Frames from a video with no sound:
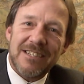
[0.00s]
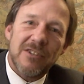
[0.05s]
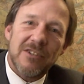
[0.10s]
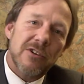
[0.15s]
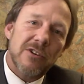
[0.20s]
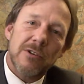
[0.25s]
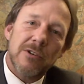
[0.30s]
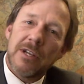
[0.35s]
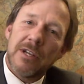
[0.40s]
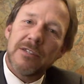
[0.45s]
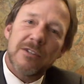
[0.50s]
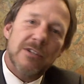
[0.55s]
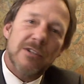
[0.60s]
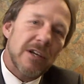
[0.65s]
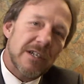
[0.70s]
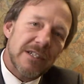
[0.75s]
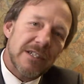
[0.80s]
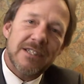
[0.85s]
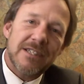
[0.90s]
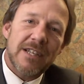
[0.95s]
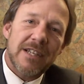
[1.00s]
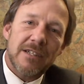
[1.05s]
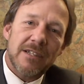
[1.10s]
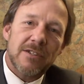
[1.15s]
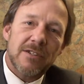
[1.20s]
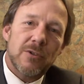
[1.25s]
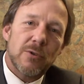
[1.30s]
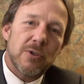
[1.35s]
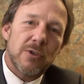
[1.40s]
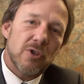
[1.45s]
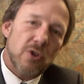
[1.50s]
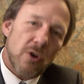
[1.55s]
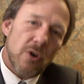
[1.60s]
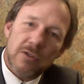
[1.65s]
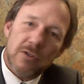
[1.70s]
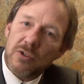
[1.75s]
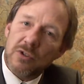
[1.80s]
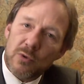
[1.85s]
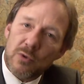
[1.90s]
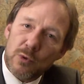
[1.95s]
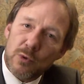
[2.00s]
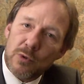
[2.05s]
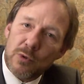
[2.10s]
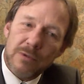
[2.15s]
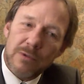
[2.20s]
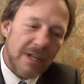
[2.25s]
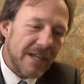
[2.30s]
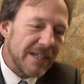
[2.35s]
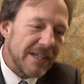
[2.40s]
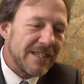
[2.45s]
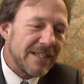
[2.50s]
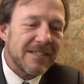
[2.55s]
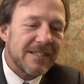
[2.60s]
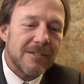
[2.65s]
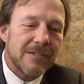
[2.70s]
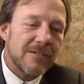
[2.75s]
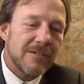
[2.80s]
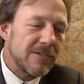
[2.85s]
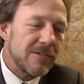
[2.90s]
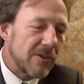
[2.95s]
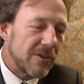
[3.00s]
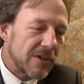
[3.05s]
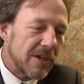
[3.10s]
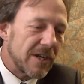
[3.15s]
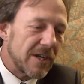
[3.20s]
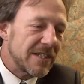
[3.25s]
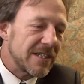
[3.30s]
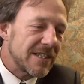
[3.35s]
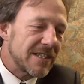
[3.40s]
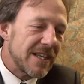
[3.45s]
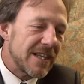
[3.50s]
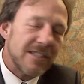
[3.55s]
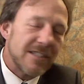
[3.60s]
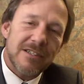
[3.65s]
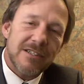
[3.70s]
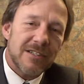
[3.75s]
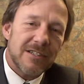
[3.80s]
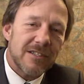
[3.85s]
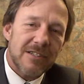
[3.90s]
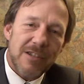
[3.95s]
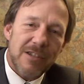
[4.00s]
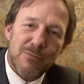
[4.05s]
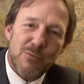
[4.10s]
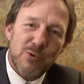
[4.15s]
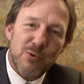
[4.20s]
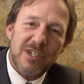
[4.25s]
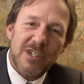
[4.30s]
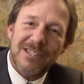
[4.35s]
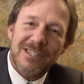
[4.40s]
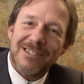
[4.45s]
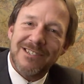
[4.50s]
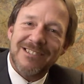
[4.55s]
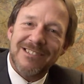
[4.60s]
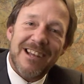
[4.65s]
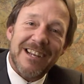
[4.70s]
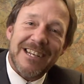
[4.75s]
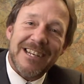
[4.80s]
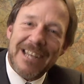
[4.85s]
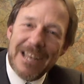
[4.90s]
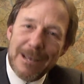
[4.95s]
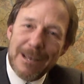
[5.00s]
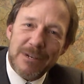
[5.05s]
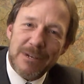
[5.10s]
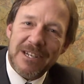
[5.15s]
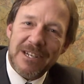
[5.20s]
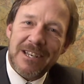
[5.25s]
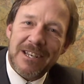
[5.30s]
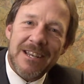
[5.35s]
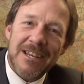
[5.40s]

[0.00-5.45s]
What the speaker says: They're going to sell it to a charter school, and they're going to sell it to someone like Epic.